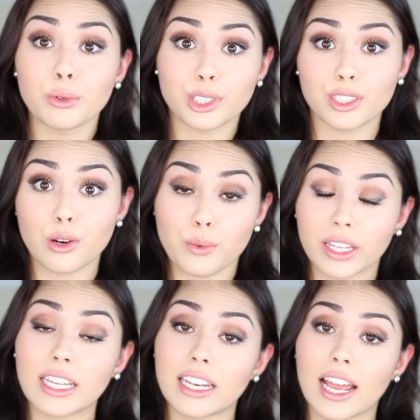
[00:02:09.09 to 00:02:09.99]
which is a
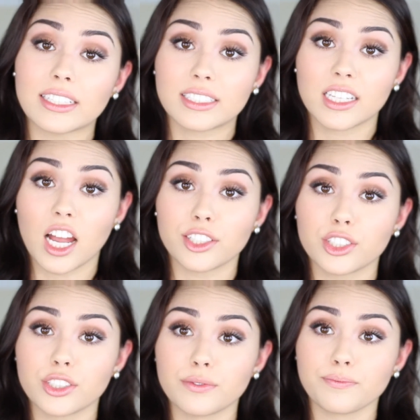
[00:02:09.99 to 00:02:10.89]
really nice
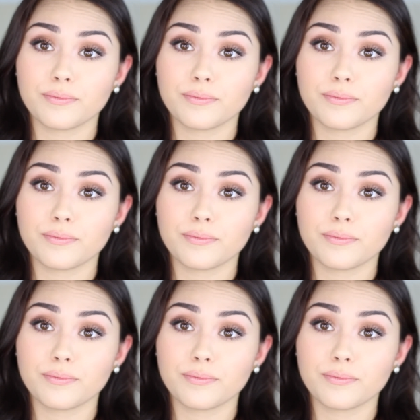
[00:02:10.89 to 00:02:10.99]
touch.